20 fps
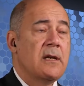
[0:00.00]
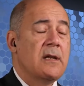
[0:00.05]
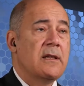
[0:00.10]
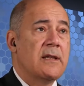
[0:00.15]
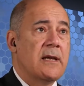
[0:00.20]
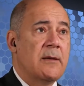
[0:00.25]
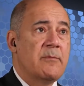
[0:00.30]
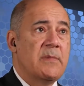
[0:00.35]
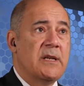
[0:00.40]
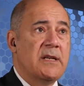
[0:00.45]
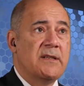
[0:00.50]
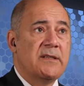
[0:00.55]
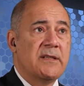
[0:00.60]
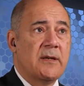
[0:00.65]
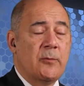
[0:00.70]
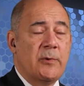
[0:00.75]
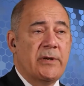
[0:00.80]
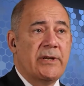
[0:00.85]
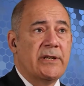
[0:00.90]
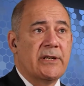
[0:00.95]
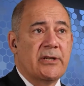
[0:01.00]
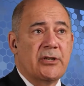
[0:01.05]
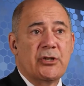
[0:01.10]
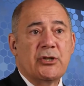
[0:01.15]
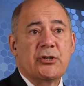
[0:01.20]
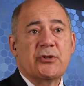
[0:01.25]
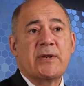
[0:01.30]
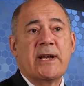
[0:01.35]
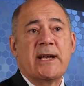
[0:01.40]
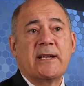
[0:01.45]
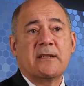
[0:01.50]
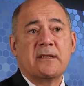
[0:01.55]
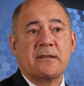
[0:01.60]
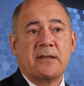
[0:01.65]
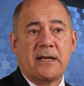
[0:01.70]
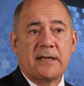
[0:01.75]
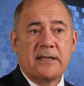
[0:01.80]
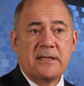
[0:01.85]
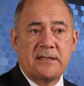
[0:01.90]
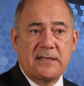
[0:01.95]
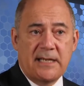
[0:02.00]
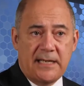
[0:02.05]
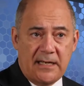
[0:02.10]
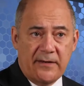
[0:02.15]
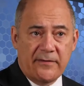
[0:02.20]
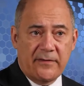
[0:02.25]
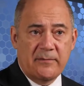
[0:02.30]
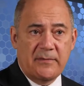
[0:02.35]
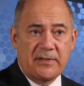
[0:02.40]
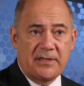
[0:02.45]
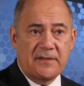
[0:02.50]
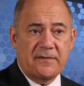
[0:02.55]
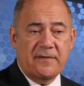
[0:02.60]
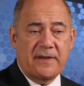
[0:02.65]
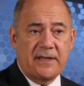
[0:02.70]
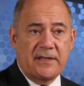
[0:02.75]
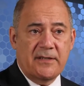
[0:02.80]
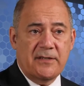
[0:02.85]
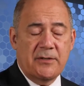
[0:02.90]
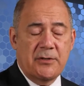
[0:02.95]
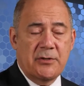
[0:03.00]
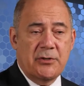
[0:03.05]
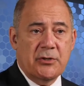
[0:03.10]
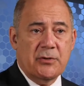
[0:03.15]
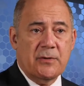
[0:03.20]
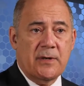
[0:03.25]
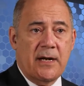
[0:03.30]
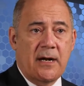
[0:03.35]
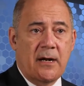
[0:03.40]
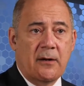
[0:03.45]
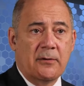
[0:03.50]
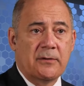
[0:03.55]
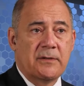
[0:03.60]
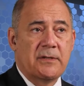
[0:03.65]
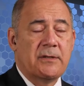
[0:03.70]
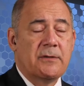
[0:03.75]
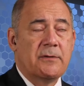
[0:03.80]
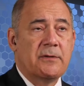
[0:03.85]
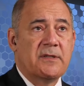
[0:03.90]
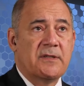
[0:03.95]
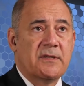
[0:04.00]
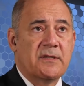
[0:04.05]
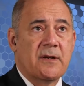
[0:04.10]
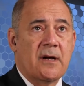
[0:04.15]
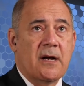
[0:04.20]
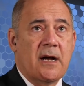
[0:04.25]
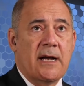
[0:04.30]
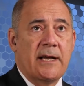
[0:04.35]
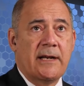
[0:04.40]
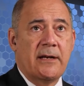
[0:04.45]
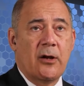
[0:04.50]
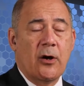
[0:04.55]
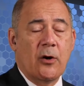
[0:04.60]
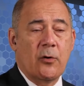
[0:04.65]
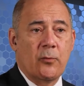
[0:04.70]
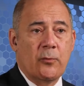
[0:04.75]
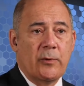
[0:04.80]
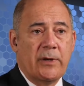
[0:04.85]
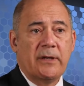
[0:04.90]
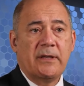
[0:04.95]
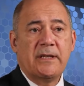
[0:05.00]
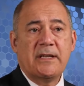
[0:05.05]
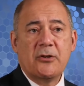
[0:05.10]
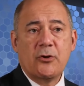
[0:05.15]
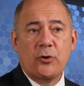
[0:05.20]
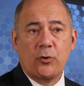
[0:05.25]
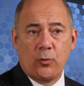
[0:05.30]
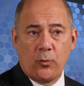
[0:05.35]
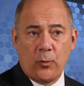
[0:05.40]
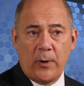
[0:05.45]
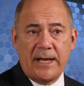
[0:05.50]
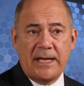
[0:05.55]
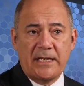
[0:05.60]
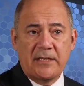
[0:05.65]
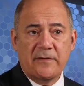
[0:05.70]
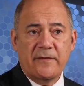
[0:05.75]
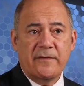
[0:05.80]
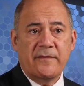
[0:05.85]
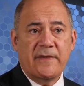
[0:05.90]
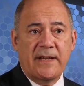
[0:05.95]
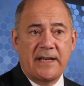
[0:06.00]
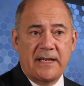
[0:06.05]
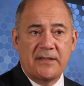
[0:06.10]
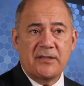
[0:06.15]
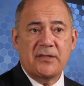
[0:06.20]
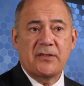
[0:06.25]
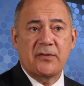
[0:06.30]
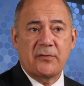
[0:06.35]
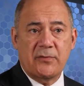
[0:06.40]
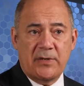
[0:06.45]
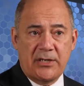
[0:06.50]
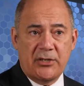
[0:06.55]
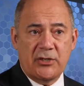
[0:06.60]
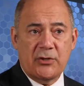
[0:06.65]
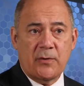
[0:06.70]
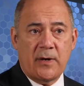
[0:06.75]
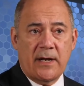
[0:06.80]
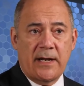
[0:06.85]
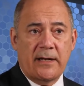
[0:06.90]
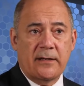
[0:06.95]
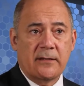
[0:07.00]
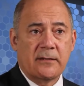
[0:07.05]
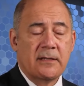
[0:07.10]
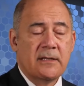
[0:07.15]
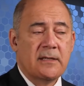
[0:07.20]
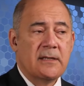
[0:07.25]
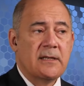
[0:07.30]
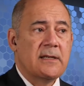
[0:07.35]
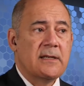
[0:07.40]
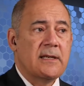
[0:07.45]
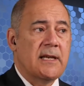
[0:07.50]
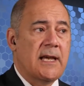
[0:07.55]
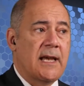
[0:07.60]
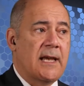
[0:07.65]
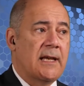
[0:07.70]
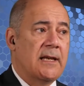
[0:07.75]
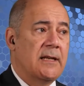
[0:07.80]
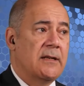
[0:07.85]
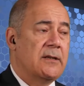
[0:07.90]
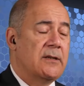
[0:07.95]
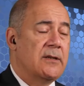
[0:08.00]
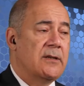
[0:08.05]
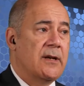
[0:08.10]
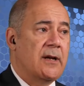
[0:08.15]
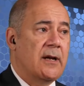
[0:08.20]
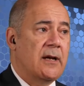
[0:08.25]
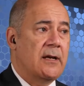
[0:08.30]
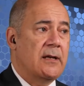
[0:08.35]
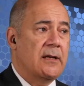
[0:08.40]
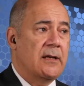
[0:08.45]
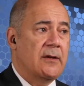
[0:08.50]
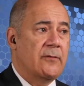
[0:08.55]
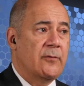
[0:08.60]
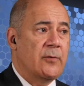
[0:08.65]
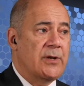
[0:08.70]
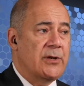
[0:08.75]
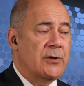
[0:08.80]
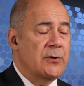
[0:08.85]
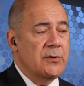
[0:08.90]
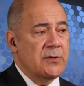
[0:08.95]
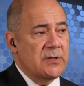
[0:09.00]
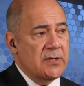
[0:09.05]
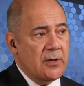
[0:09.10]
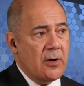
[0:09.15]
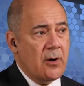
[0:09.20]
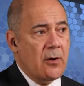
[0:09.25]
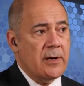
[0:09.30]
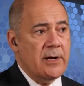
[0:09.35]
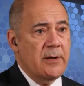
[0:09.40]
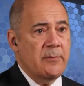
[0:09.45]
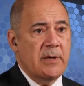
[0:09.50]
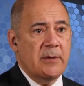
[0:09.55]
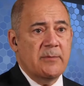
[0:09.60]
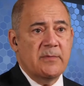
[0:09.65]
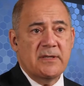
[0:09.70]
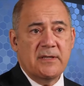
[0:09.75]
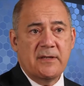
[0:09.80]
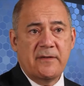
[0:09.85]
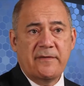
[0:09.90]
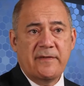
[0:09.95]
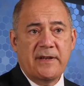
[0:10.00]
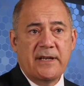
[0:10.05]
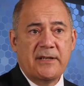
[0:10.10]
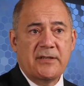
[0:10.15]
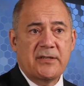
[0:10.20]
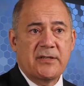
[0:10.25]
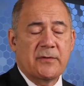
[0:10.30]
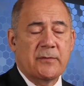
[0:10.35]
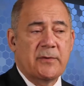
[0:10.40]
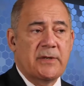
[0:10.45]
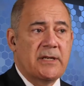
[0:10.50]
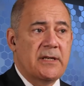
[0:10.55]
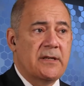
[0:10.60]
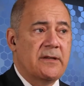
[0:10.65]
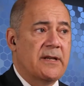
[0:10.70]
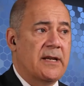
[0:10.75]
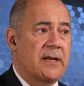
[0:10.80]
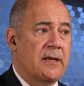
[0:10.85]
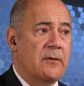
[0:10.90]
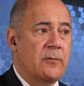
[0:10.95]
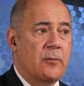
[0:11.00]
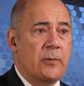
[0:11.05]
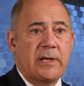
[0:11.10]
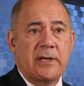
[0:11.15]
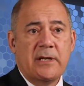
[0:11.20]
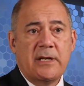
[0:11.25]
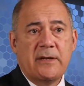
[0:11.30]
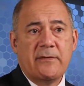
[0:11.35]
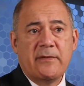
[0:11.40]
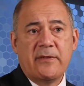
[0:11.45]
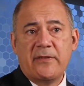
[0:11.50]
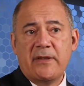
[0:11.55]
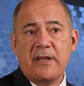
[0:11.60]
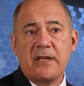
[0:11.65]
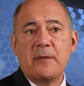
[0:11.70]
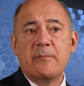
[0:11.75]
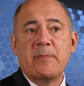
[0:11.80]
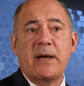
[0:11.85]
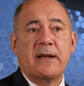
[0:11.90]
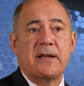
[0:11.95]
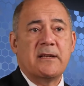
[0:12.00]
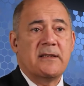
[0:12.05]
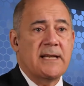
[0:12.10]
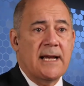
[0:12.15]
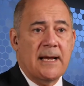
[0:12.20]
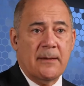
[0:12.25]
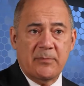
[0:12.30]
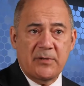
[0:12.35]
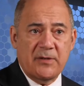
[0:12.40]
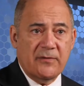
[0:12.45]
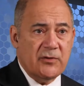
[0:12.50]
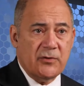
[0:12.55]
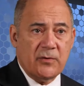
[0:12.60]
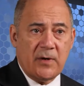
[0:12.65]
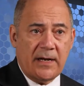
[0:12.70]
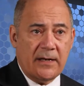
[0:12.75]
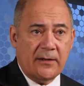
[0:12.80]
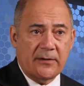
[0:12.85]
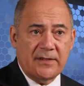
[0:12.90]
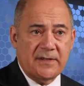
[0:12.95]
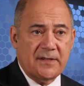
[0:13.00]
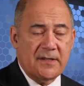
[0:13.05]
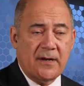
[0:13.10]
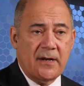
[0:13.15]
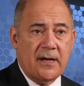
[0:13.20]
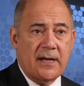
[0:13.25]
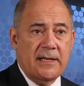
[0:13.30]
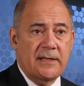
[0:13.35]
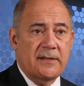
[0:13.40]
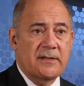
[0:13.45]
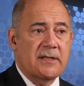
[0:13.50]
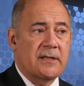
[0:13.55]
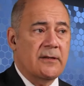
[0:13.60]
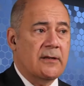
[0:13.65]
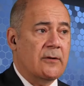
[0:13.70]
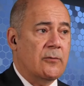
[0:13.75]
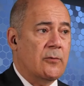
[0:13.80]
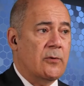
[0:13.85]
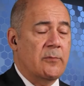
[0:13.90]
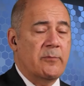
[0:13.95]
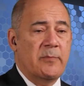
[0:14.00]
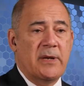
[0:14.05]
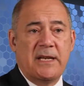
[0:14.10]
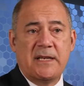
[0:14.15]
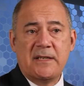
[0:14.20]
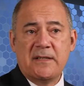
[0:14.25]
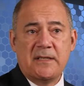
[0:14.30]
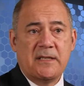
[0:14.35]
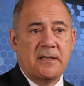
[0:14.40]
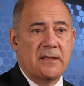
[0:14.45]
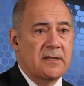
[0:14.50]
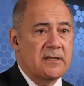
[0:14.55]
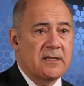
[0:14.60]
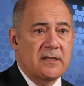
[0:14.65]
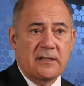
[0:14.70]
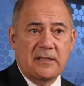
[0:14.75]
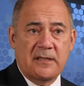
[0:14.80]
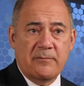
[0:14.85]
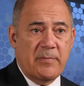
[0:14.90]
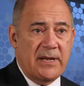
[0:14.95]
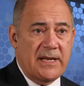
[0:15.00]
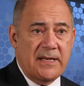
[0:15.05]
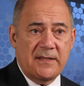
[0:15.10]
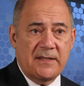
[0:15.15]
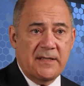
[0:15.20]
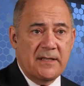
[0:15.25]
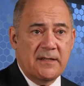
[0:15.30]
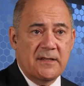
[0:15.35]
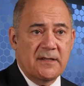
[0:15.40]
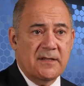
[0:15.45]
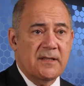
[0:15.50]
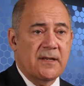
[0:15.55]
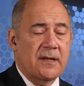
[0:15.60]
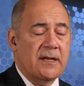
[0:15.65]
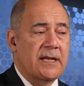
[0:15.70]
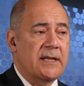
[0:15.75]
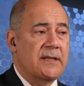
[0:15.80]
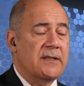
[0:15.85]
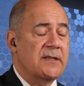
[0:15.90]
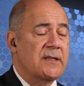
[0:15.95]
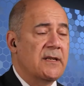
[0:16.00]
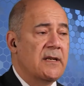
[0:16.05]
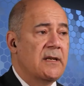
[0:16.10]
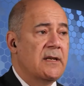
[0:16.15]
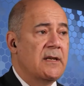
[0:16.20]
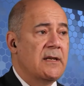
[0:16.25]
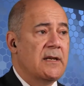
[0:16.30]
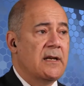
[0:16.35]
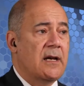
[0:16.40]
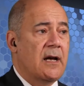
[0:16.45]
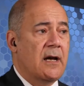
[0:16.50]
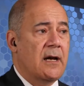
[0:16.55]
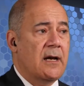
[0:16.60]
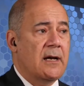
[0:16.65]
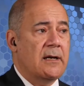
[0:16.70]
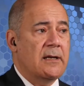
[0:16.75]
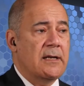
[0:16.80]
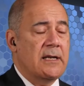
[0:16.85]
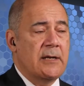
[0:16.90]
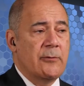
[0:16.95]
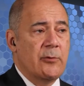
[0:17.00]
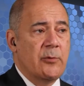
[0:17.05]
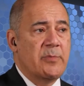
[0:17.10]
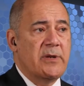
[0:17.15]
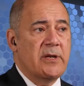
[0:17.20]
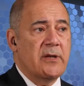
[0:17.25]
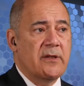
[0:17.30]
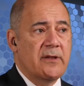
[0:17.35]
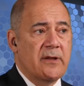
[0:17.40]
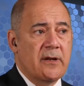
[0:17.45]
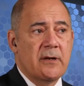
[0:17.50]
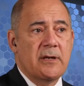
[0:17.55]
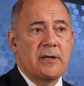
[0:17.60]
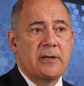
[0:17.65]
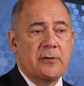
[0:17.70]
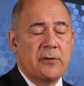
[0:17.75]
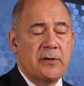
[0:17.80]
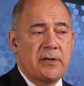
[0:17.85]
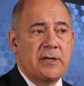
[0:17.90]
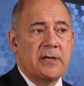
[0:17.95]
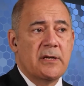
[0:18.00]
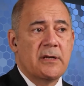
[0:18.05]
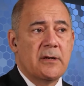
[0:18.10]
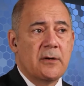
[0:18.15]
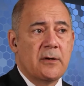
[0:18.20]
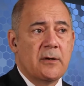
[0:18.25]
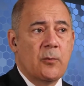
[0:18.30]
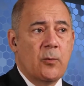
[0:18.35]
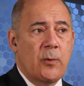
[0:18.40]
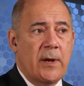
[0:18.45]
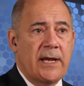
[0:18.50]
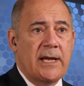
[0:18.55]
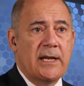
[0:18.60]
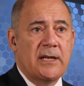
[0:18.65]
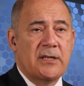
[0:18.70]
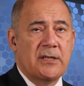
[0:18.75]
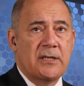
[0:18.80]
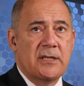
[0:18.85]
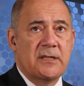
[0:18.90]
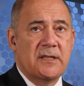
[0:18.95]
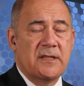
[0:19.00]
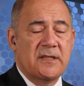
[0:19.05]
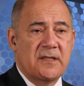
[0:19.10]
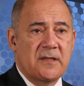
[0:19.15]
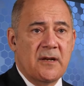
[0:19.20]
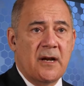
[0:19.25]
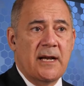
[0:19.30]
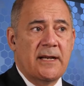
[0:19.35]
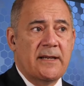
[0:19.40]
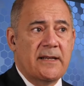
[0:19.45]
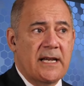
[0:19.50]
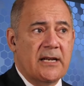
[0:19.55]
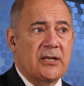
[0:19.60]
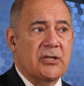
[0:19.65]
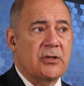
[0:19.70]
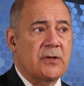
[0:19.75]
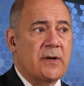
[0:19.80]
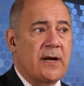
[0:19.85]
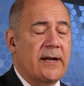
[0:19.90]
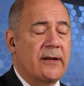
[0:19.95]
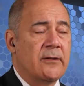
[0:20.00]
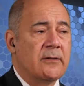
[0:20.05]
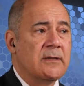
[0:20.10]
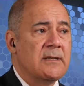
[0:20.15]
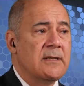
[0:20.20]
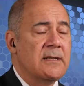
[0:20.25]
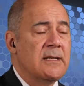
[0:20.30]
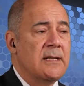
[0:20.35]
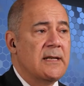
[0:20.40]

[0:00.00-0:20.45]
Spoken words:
That means that we can extract a lot of data from this phase 2 trial to design a really great phase 3 trial. And if we use the CardioMEMS in the phase 3, then we could even think about adaptive trial designs or Bayesian designs. It would be a very unique way to design that trial.